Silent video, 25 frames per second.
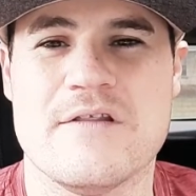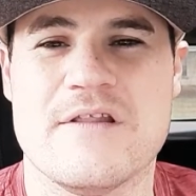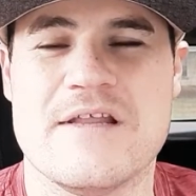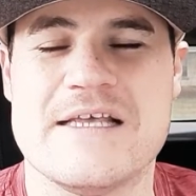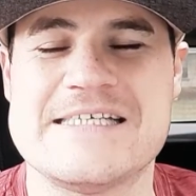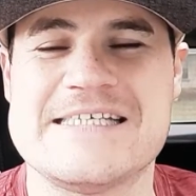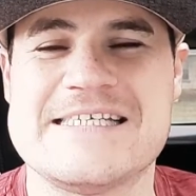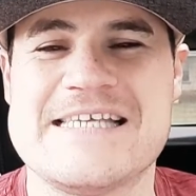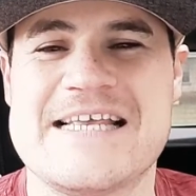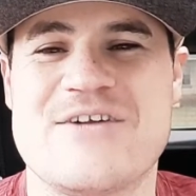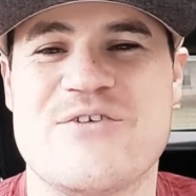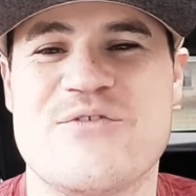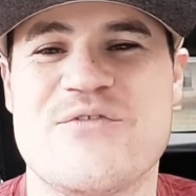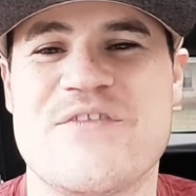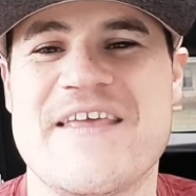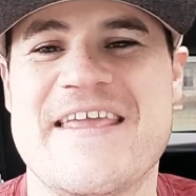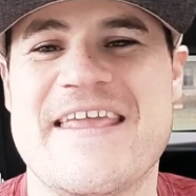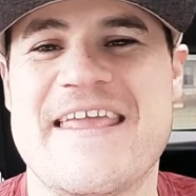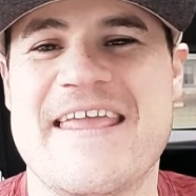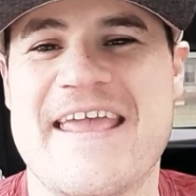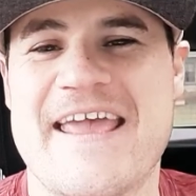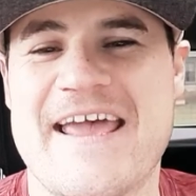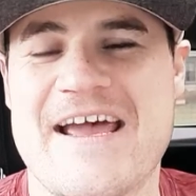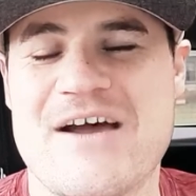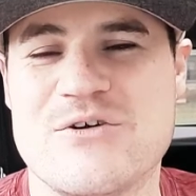They sit on the
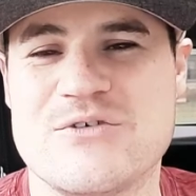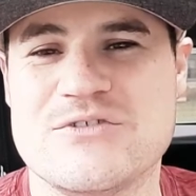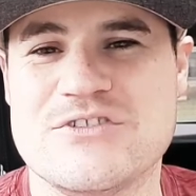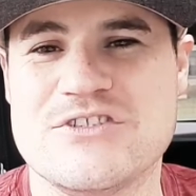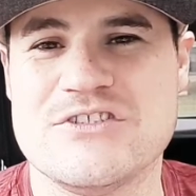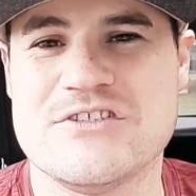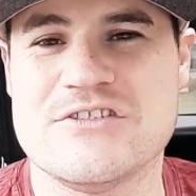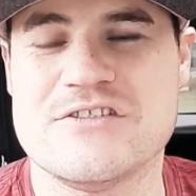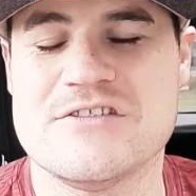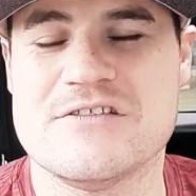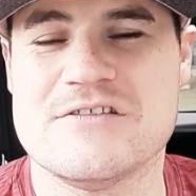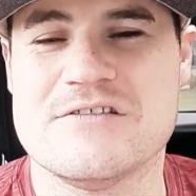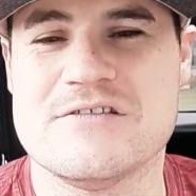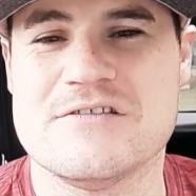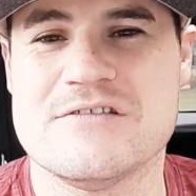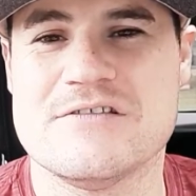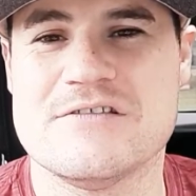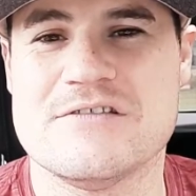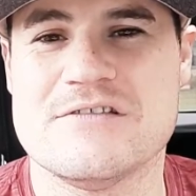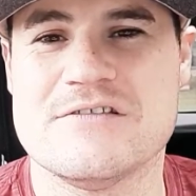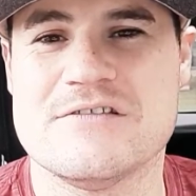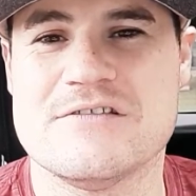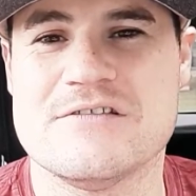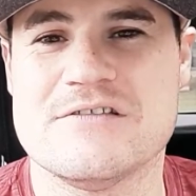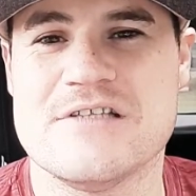couch.
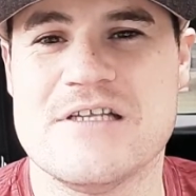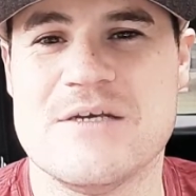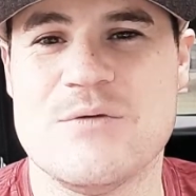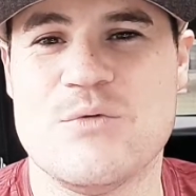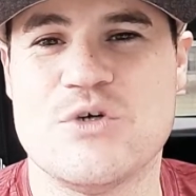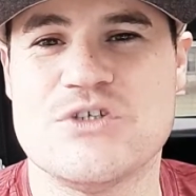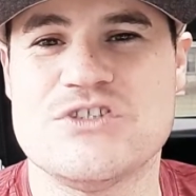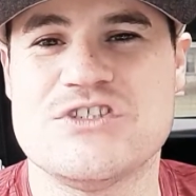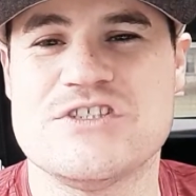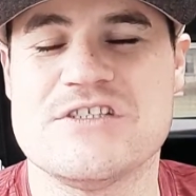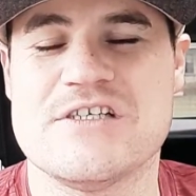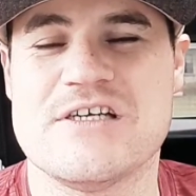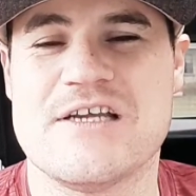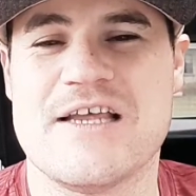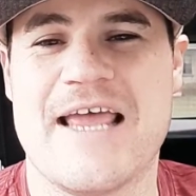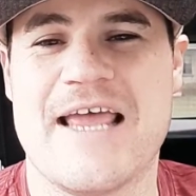They watch